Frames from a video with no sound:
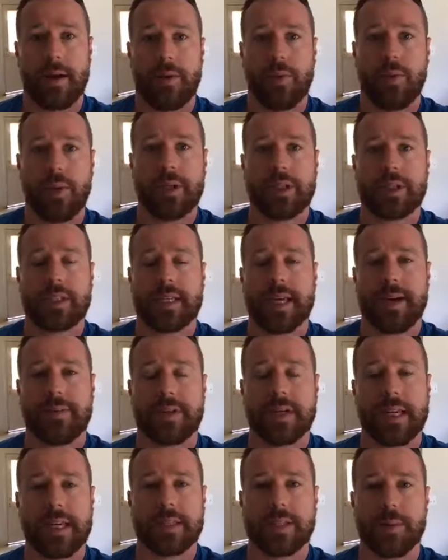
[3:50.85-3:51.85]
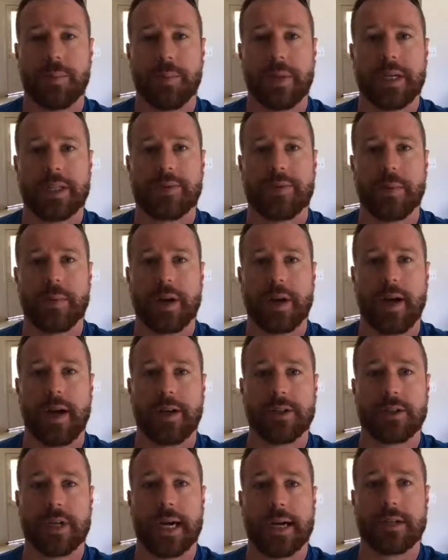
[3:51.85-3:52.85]
We just have to get some bids from the
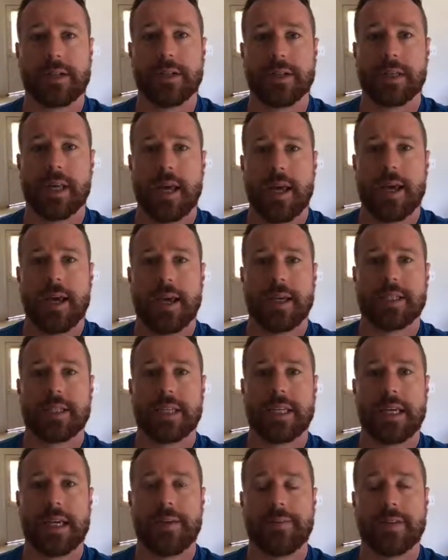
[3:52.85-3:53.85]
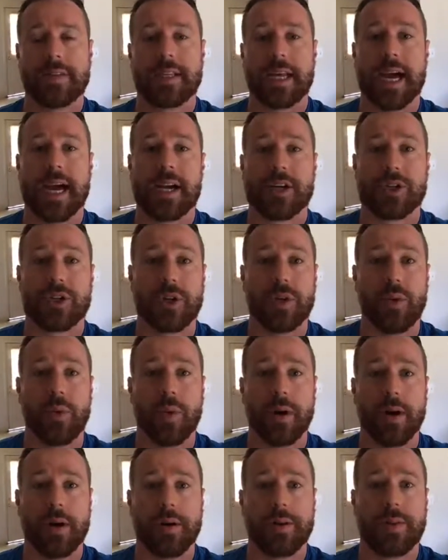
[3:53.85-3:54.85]
contractors and see if it's actually
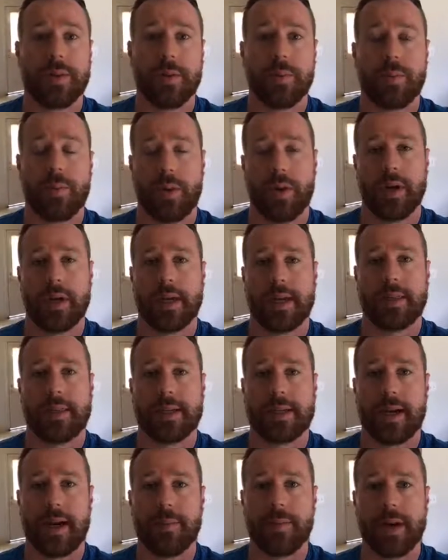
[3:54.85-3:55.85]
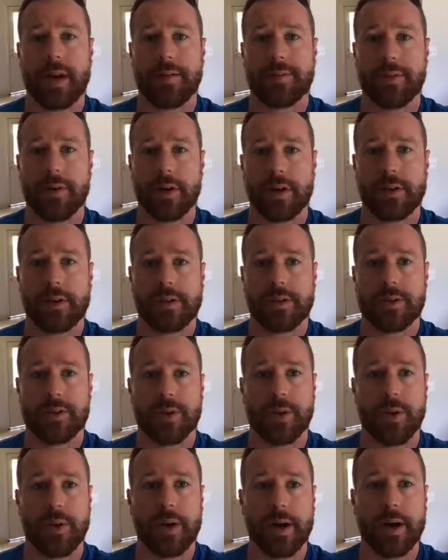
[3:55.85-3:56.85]
worth putting in the time and effort
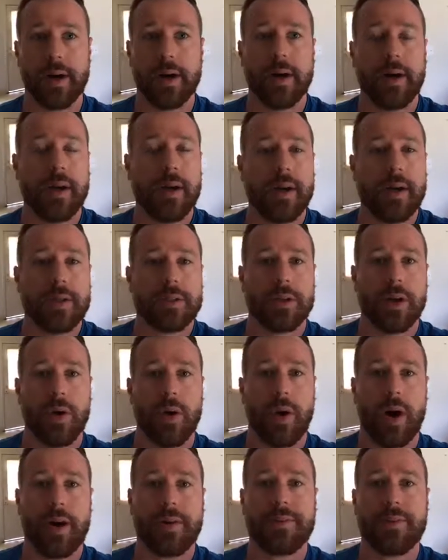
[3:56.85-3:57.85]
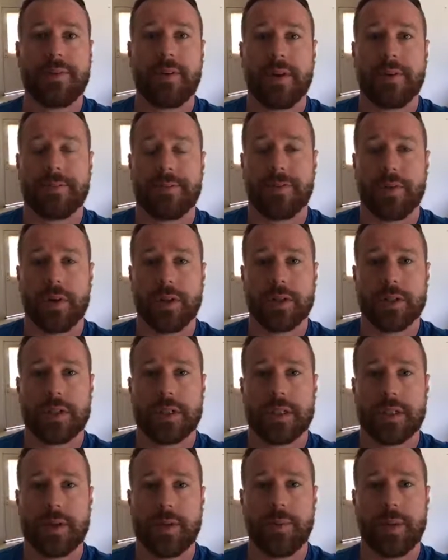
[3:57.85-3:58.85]
through here. So off of our
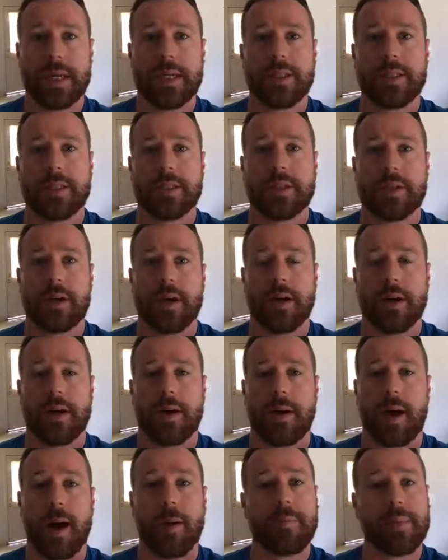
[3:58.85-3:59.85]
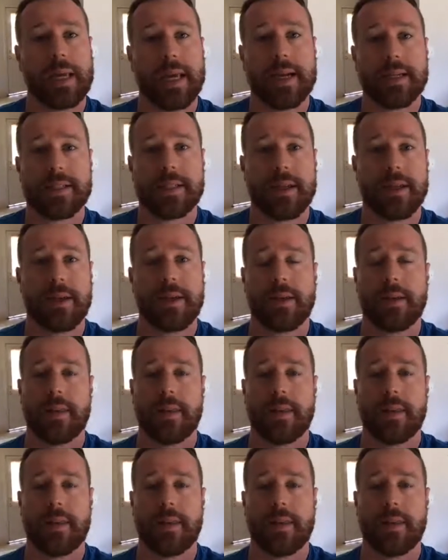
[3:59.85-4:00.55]
first bids, I'm guessing